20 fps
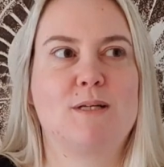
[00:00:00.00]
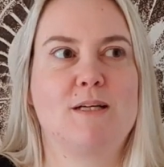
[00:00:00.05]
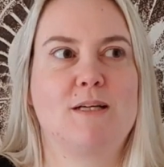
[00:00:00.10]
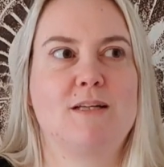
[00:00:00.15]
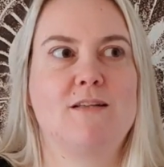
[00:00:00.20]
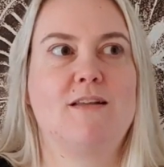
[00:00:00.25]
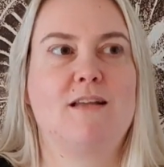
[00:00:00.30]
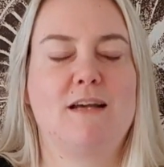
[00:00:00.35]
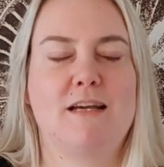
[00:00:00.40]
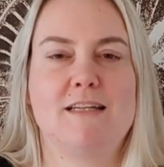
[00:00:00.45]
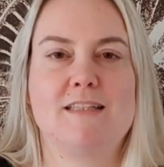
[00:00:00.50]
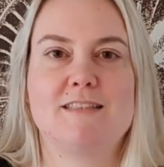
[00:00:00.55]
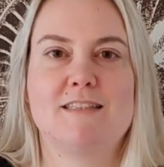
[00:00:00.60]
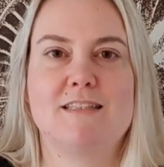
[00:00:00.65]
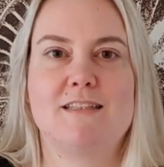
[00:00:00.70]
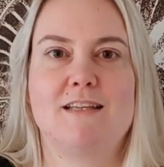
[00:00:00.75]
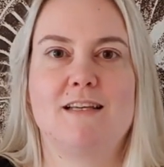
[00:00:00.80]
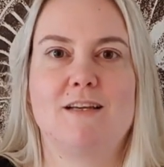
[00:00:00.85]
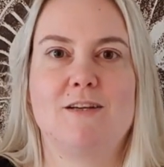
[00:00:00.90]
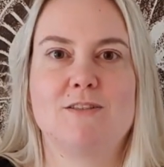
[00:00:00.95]
I like is
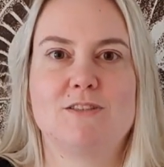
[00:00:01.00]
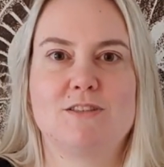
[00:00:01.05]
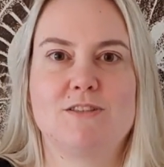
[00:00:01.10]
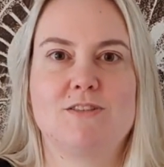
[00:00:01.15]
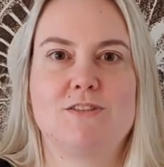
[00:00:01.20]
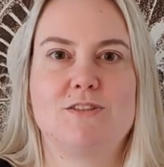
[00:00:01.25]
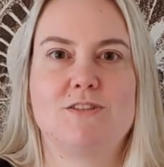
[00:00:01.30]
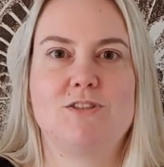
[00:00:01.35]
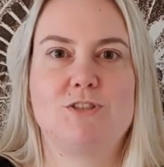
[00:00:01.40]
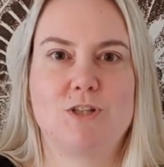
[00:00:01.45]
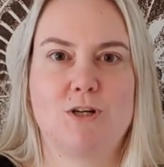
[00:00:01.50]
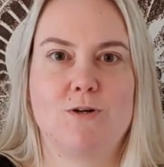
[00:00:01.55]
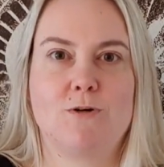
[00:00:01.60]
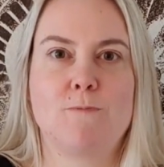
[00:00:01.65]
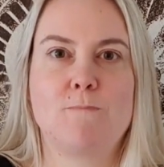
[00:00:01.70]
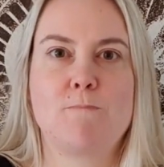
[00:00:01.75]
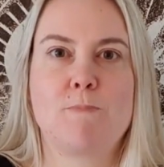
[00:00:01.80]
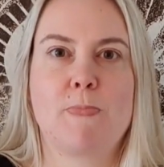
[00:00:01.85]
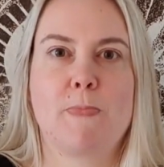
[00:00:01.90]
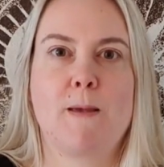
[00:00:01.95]
that they also
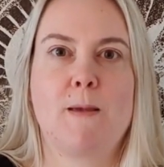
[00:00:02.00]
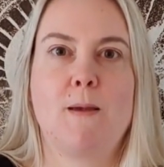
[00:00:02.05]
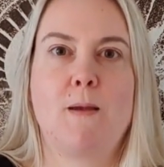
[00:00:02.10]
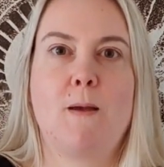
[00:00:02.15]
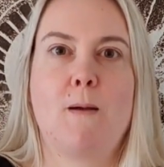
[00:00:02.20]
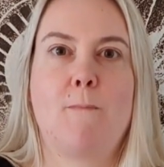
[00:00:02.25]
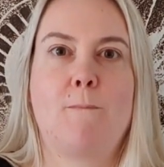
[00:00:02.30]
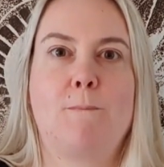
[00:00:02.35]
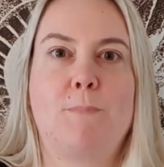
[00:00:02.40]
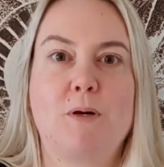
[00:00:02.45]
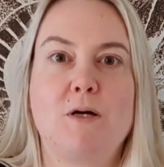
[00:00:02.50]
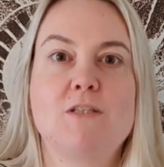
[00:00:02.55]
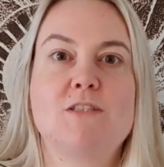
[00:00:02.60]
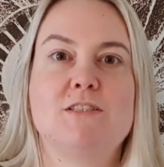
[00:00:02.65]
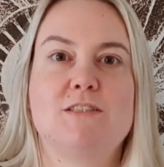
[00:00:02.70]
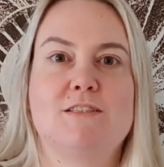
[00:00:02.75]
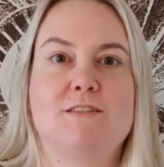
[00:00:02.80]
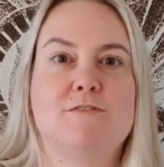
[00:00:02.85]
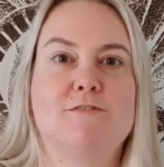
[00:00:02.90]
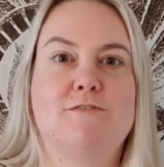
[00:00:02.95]
show
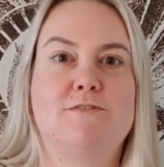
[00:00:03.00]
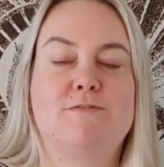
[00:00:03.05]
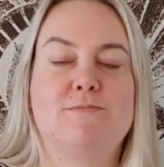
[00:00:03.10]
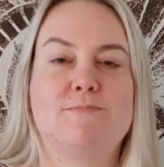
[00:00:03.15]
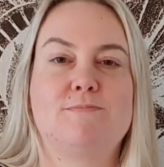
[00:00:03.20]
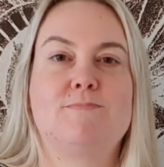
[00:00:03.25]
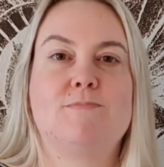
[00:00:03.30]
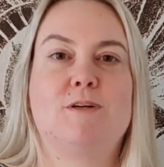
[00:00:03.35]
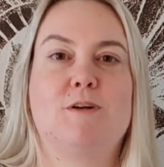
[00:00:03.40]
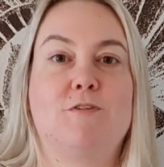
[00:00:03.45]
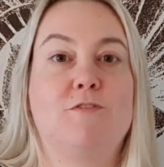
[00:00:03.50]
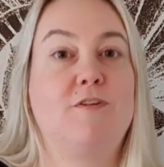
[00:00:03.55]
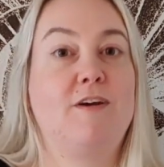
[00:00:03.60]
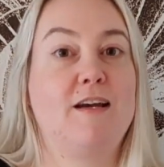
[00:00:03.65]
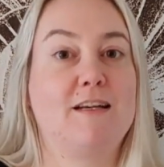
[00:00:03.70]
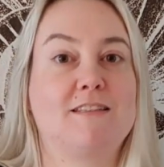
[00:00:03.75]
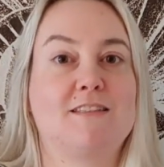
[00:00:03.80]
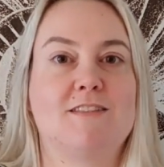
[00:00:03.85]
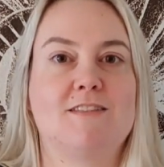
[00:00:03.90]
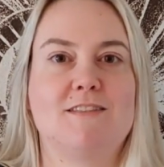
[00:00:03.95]
positive
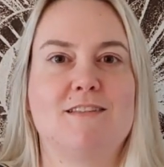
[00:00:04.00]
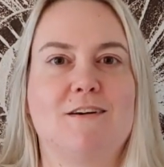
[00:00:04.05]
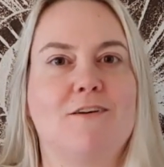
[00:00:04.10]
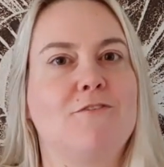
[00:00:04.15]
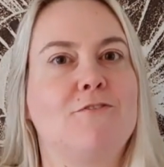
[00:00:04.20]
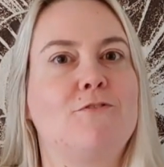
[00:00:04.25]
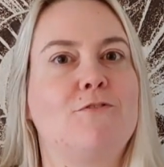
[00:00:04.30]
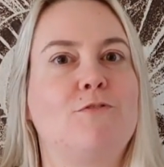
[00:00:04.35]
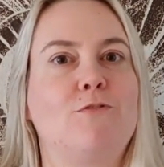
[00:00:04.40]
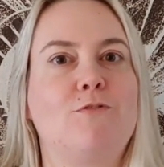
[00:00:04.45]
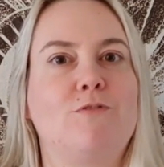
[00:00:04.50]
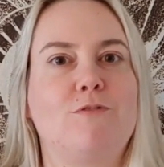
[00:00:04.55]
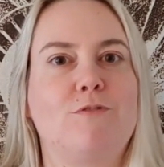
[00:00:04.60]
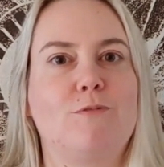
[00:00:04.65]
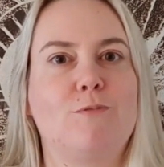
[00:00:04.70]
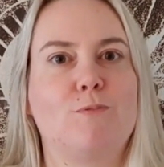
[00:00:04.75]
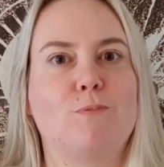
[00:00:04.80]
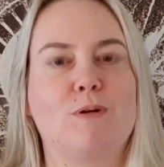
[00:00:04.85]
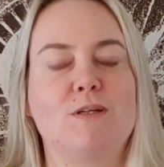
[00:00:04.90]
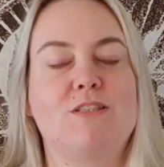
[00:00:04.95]
effects of
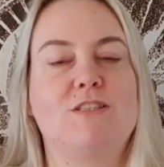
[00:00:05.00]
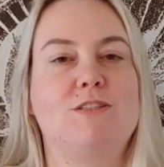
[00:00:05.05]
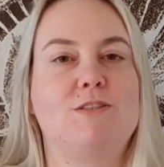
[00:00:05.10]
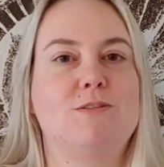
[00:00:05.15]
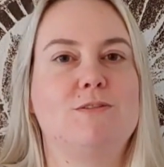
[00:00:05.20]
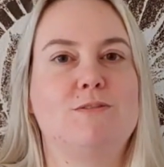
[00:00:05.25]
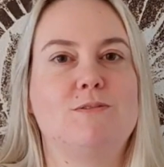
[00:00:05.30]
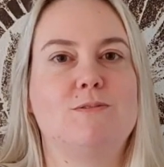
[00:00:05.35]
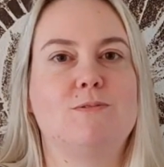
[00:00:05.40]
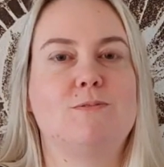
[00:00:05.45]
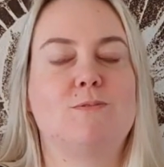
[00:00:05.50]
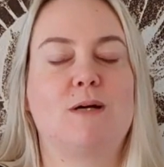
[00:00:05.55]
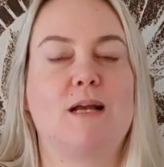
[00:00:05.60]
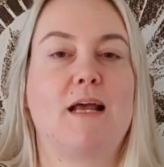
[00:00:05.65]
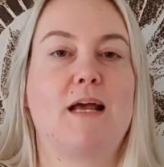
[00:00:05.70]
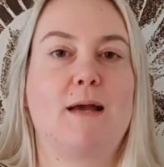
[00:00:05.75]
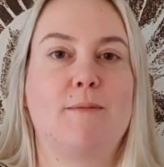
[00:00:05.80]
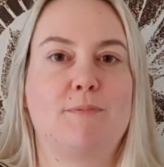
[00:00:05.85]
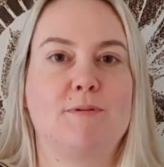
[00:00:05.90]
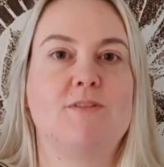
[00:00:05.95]
what
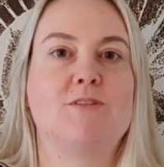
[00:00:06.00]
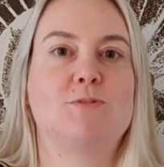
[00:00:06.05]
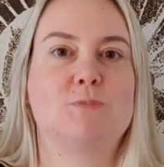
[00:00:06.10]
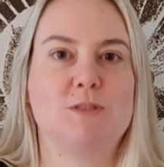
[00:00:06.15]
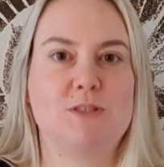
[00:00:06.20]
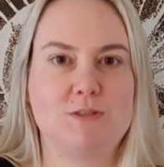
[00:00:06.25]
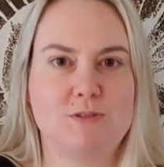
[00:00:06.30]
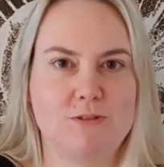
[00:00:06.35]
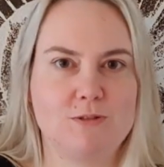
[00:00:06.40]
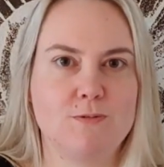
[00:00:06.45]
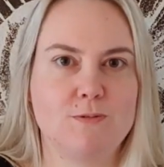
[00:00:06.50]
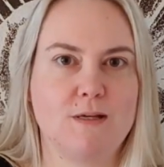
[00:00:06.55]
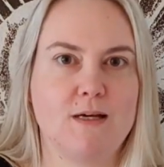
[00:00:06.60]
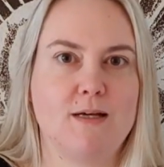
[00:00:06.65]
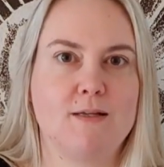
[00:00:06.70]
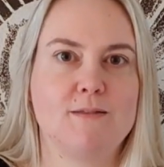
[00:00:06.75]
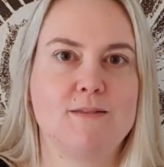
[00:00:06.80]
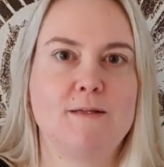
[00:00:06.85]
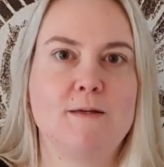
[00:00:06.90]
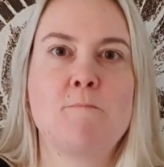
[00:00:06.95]
happens when you do
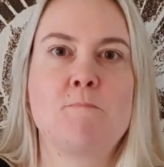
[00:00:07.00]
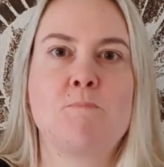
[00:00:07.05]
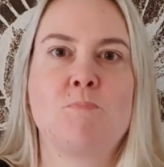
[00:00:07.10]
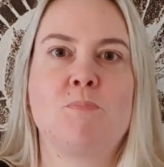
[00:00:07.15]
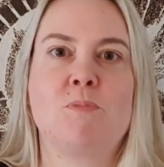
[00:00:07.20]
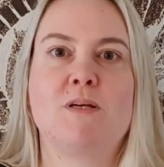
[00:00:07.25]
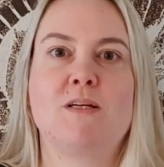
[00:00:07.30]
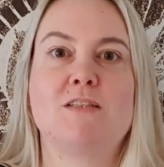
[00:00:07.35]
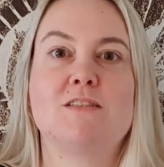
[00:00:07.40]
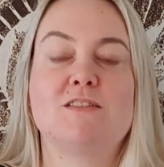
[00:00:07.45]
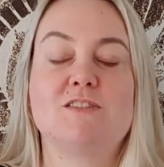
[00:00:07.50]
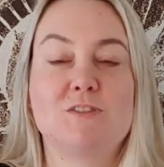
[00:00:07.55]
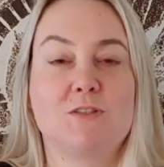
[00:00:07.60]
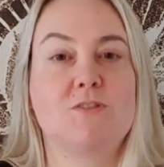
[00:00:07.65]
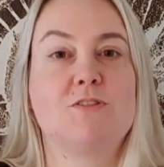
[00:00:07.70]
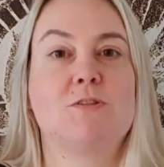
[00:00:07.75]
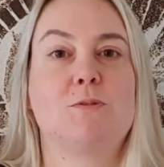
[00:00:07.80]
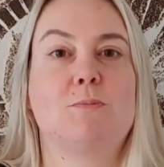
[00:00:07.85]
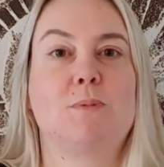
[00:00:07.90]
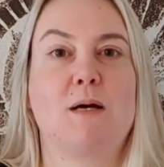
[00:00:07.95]
that. Because it's
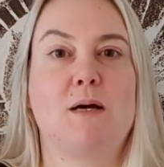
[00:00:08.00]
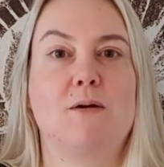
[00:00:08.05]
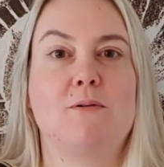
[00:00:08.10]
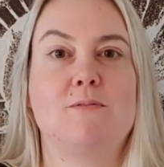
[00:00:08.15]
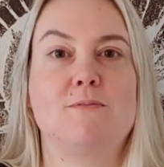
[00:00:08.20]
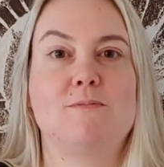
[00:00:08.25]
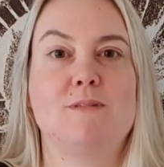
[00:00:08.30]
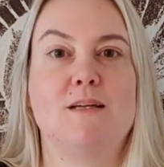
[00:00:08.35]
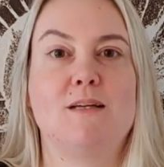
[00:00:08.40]
also about,